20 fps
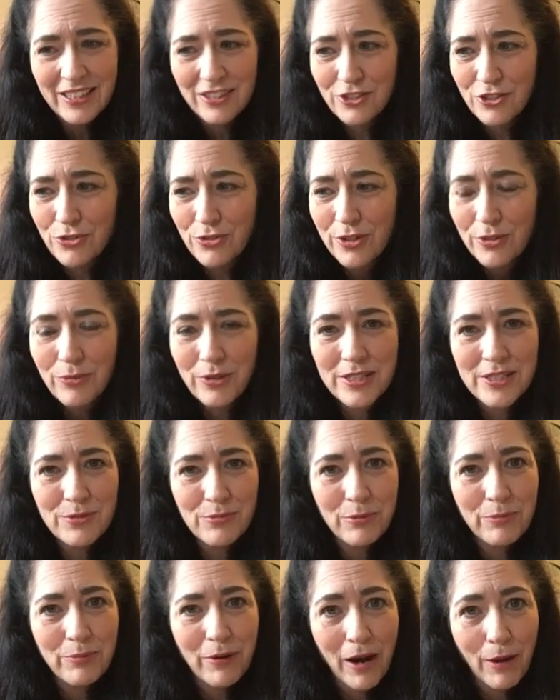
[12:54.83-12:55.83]
the Dollar
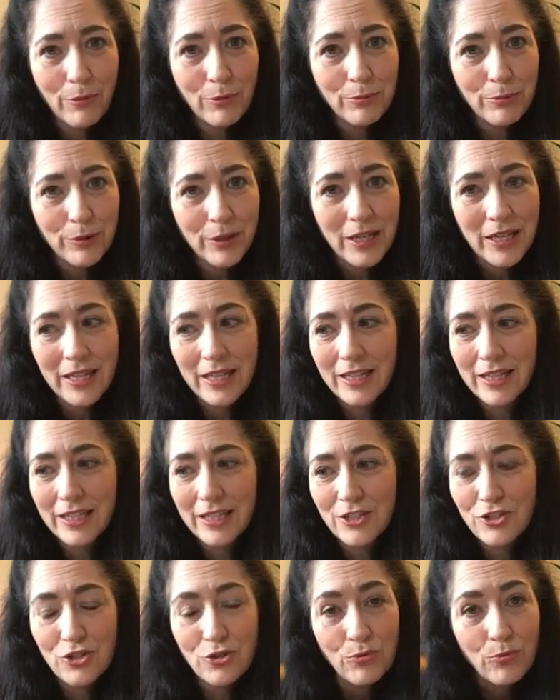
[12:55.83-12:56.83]
Tree ones will
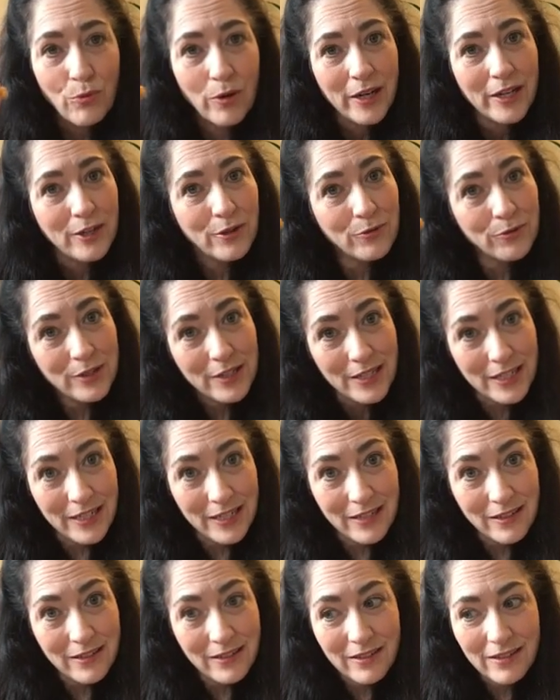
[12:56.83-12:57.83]
probably get you what
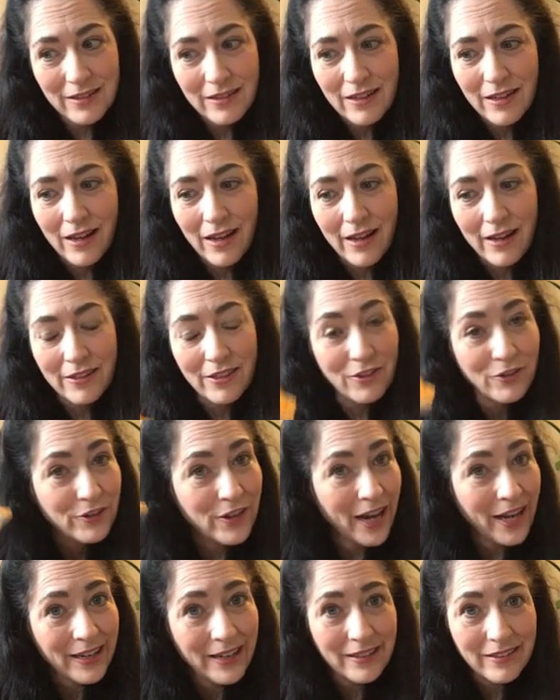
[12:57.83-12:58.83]
you need.
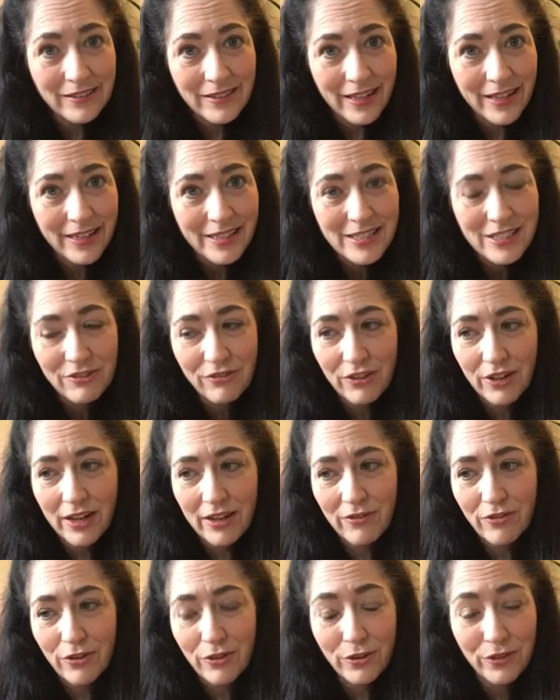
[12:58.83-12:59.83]
They're not gonna
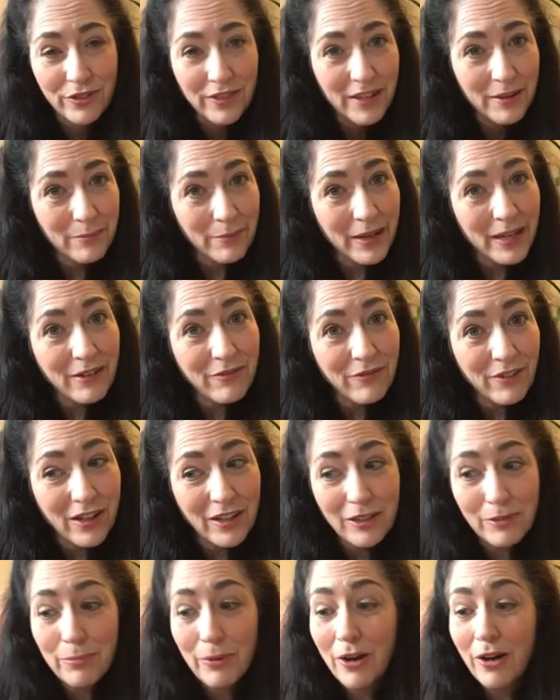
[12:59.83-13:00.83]
last forever. They
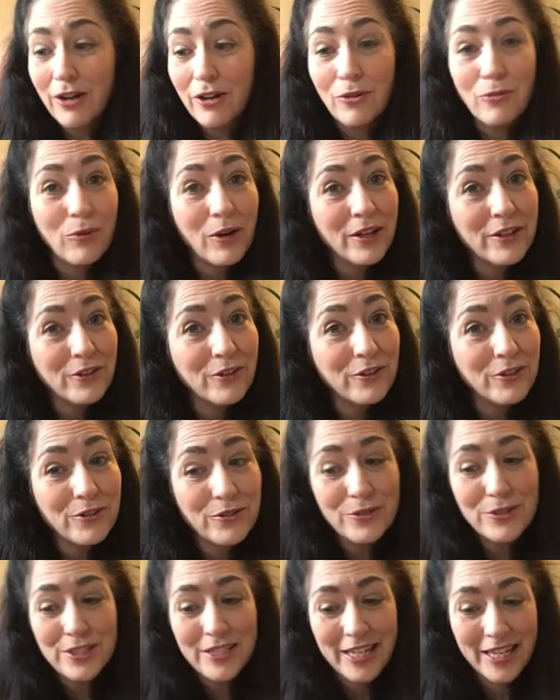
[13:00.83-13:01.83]
may fall apart
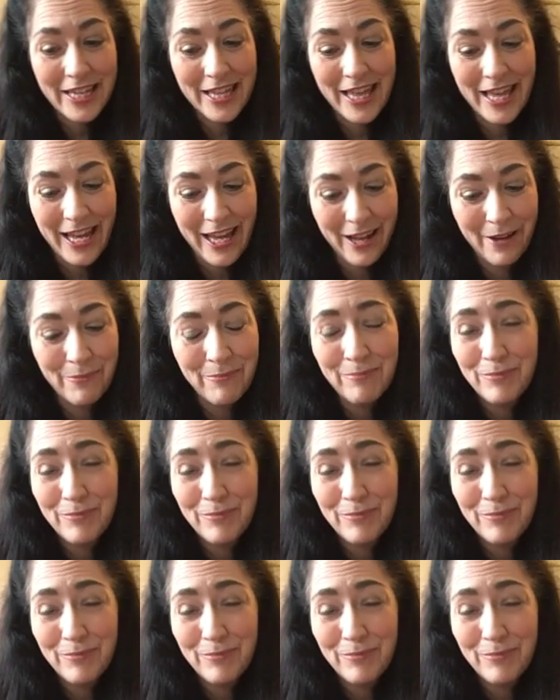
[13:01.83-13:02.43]
while you're using